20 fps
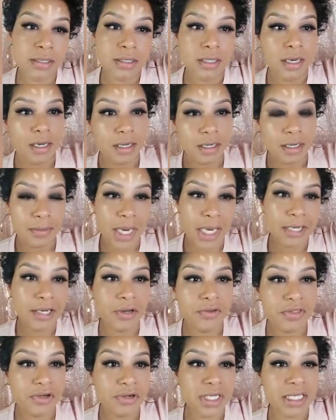I know
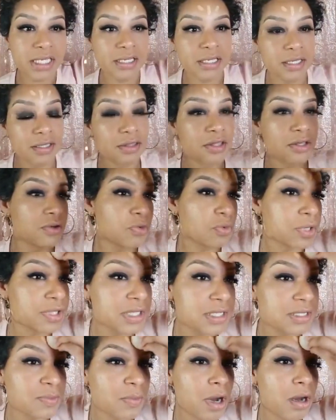they're in the
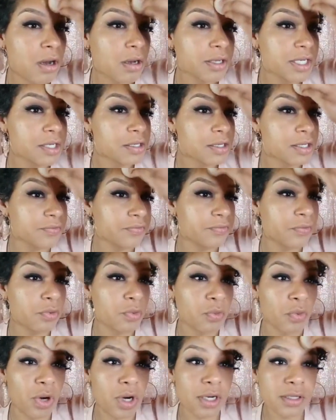Northeast Mall here in Fort
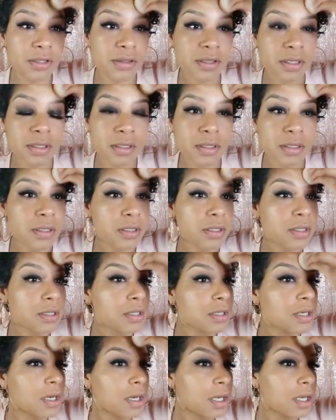Worth,
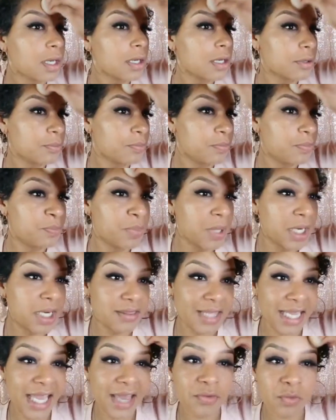but
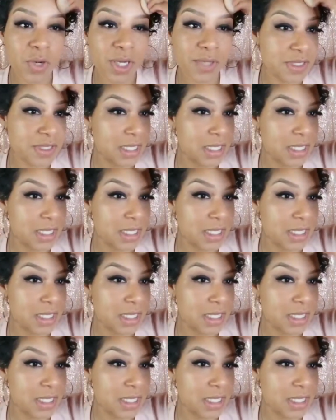they have a website